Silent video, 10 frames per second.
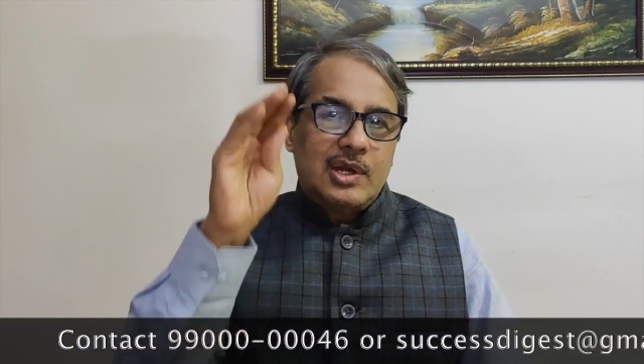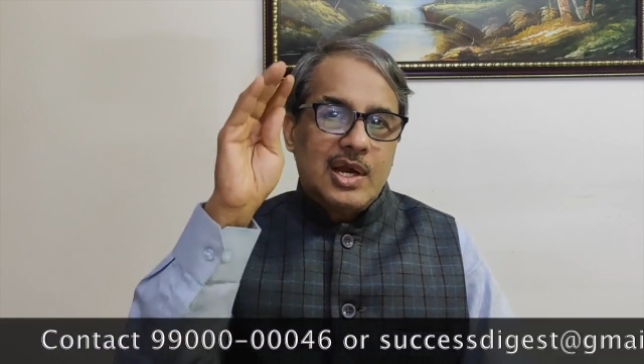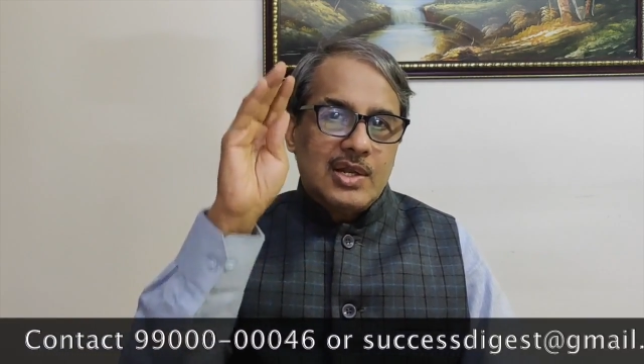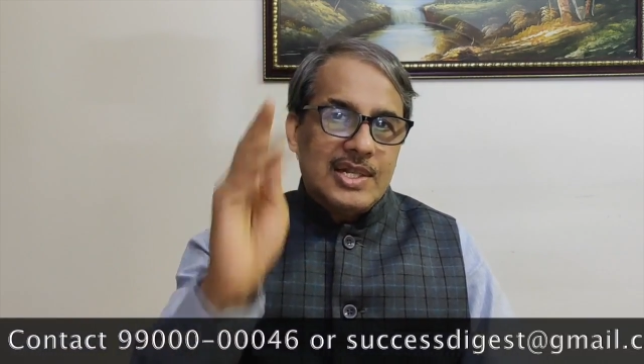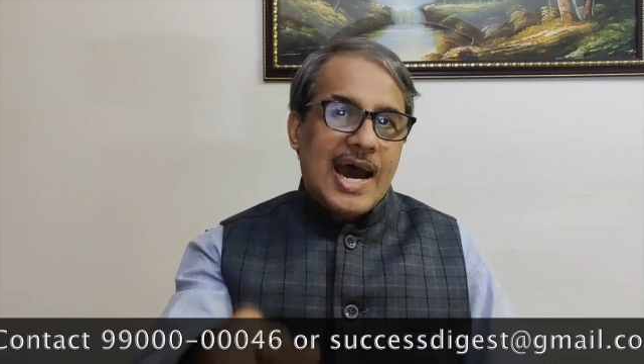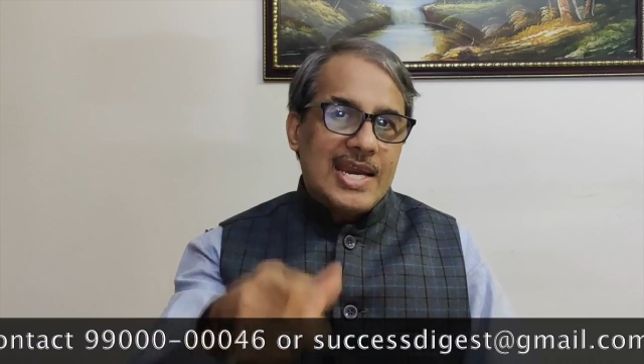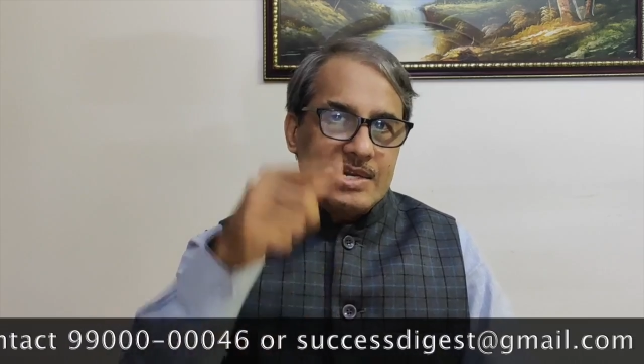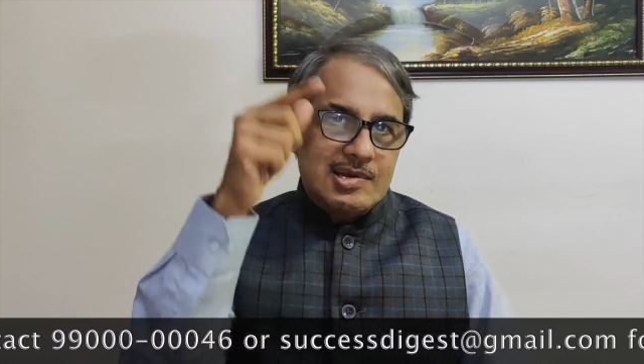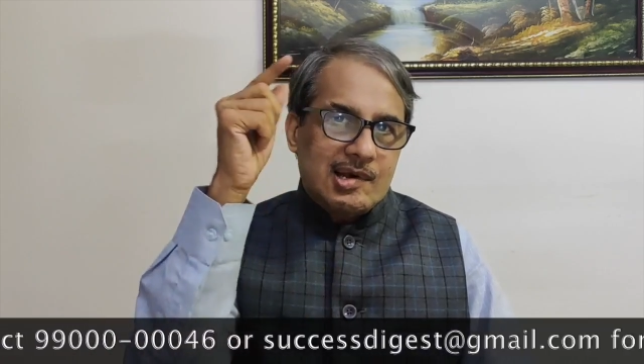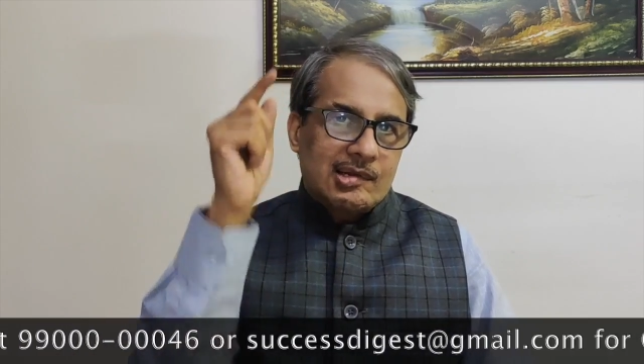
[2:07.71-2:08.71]
9
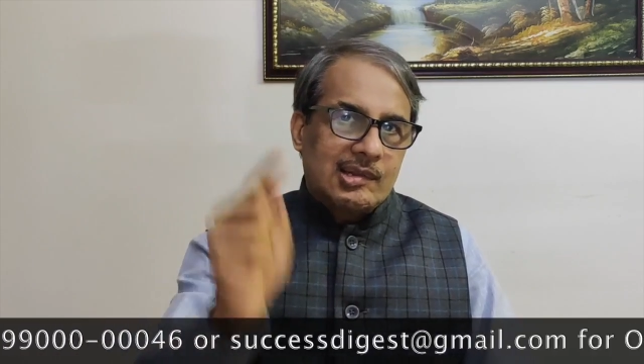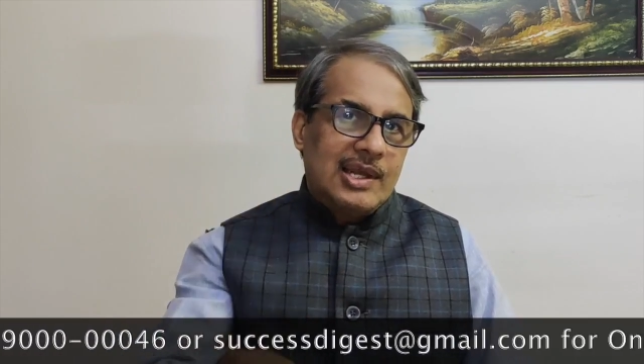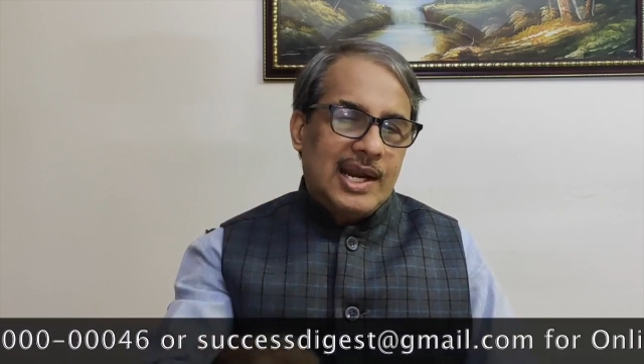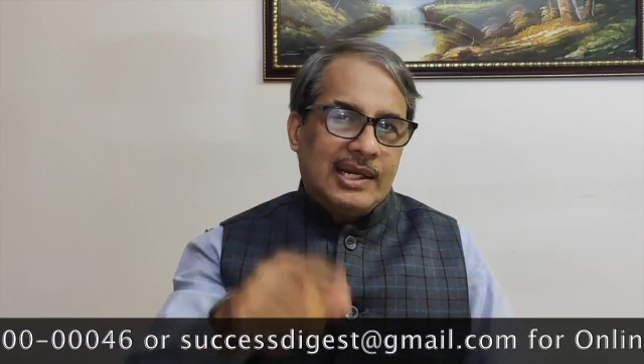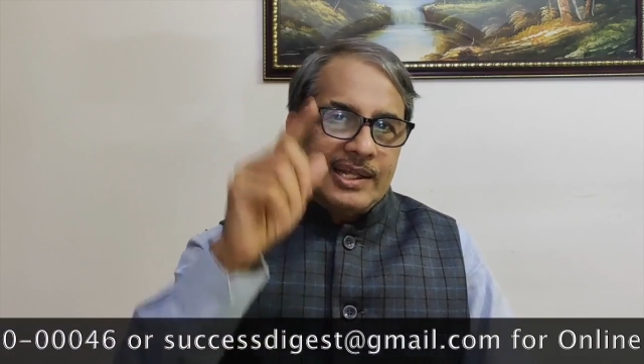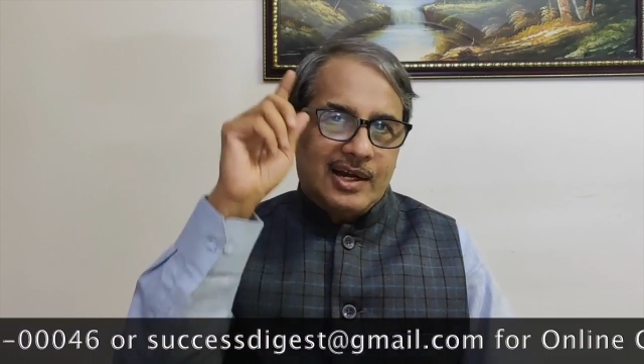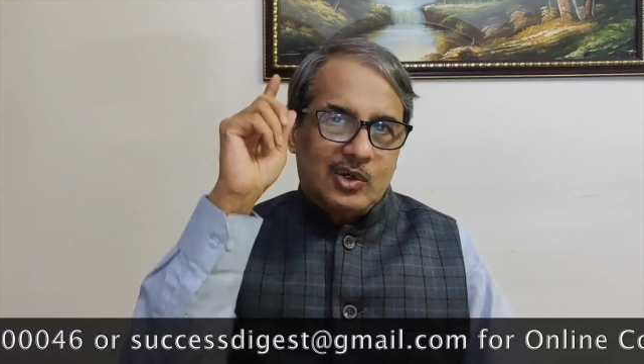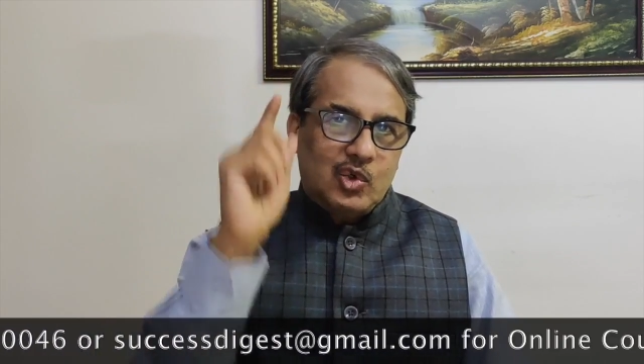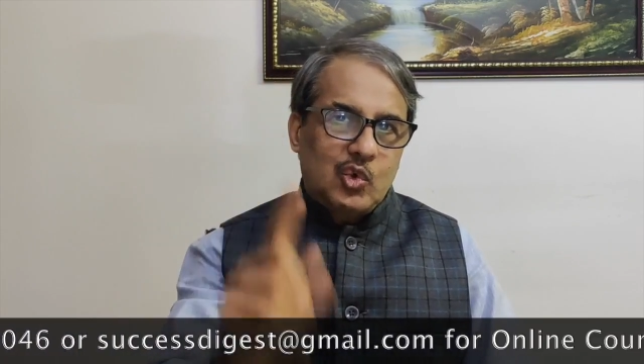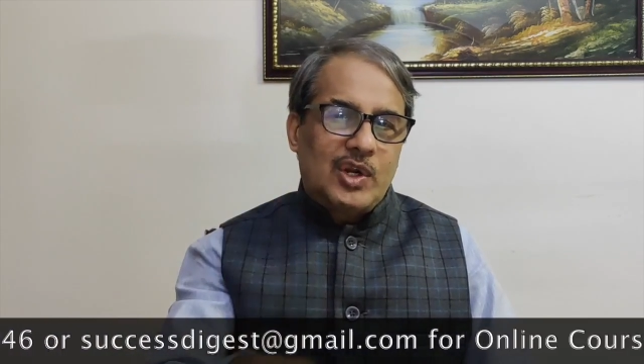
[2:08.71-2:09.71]
years
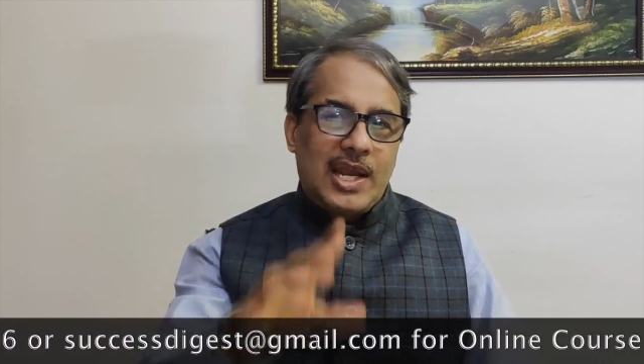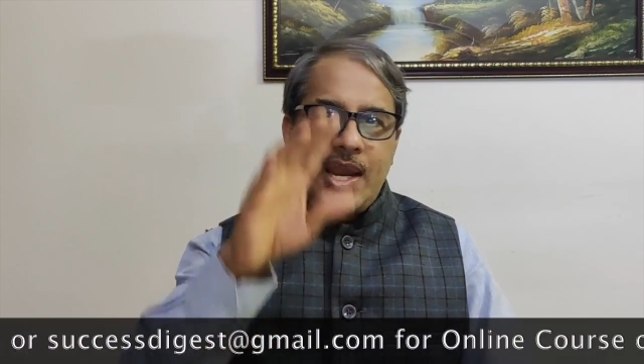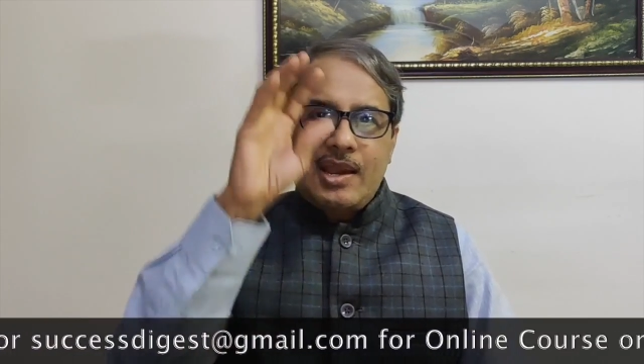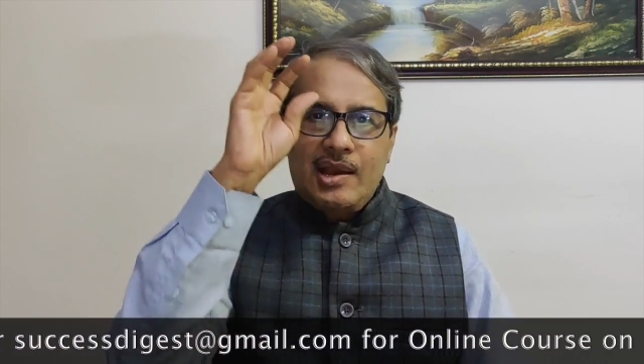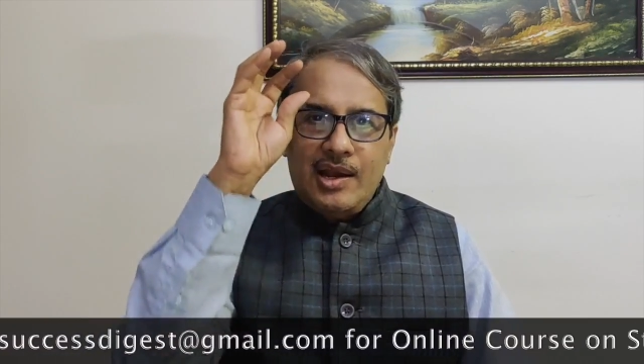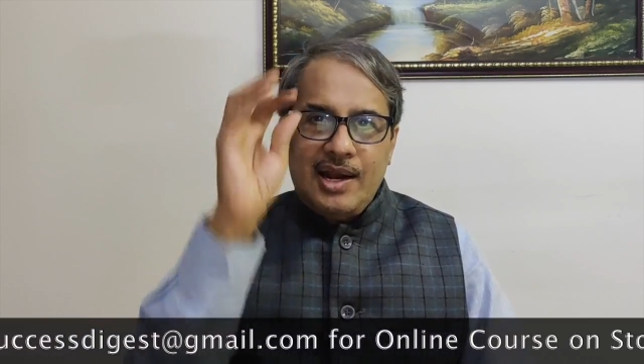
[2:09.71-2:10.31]
later, today,